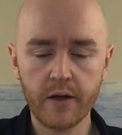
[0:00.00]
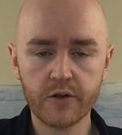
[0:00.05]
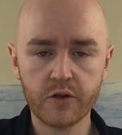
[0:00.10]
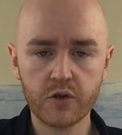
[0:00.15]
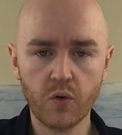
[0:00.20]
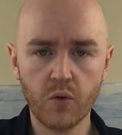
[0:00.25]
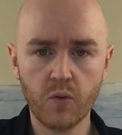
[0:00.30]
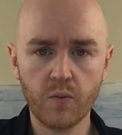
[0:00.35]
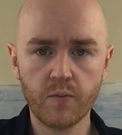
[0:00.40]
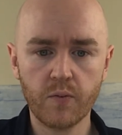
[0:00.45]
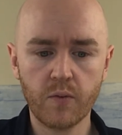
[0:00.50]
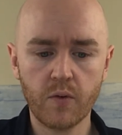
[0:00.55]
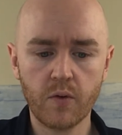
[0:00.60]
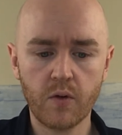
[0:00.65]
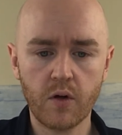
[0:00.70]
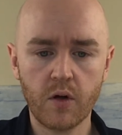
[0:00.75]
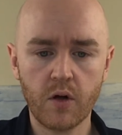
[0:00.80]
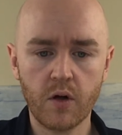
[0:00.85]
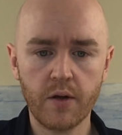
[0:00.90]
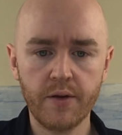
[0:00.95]
So
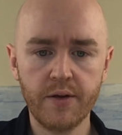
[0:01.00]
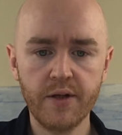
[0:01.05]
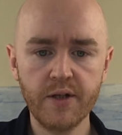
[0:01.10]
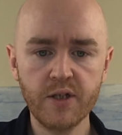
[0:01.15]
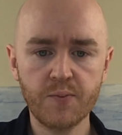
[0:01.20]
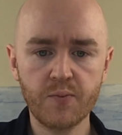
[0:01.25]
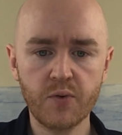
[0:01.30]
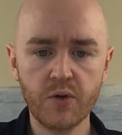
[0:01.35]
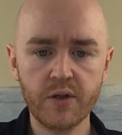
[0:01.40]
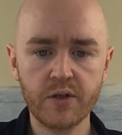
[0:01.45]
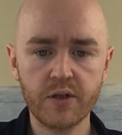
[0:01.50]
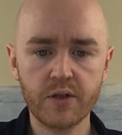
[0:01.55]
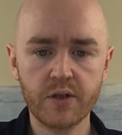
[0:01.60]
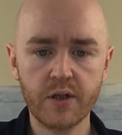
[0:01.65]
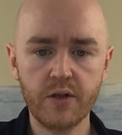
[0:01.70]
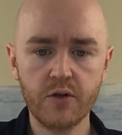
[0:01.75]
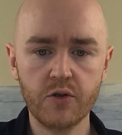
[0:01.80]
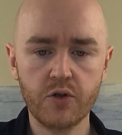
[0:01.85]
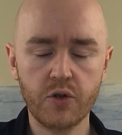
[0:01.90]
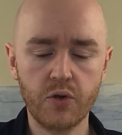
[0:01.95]
this brings us
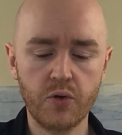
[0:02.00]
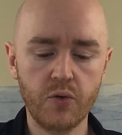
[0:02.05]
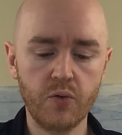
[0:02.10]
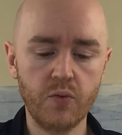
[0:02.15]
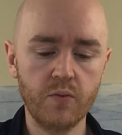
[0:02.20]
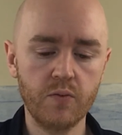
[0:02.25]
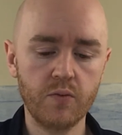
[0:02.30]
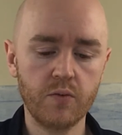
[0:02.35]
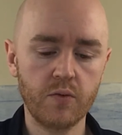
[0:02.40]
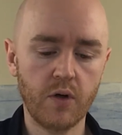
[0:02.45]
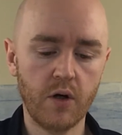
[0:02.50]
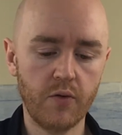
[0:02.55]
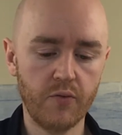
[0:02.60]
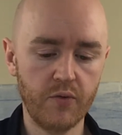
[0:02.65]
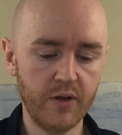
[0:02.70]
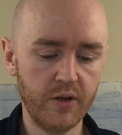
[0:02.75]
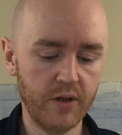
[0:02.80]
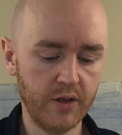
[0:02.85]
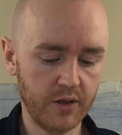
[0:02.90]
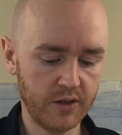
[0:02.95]
into a
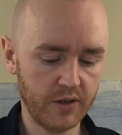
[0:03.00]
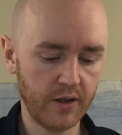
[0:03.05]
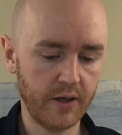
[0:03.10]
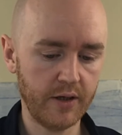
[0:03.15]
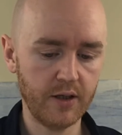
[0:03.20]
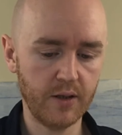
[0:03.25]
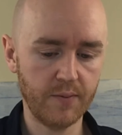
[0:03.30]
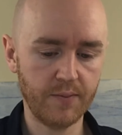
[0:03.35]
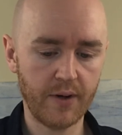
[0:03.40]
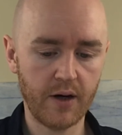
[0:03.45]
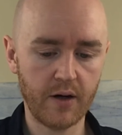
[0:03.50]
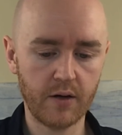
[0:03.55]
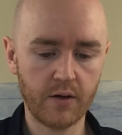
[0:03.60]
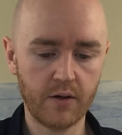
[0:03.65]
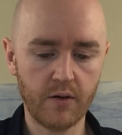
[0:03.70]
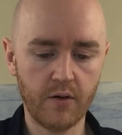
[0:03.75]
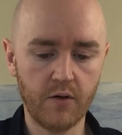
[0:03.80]
really exciting part